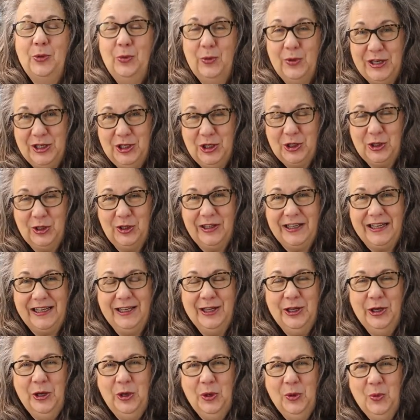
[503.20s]

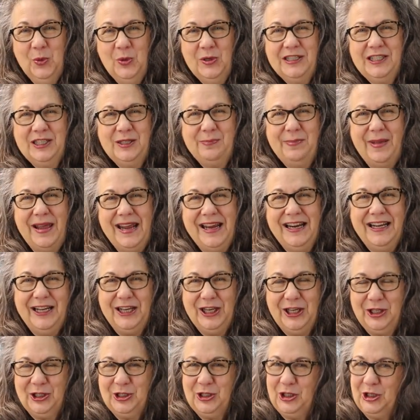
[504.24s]
originally was made
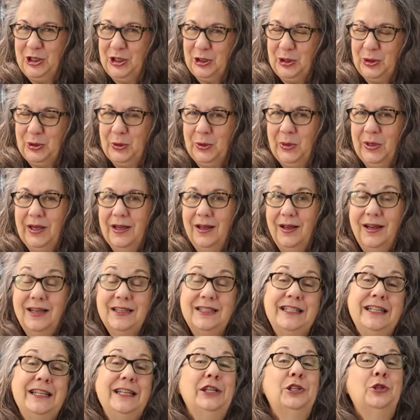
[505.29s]
into
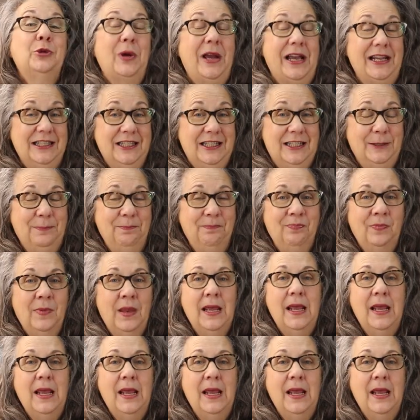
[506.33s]
a tea dress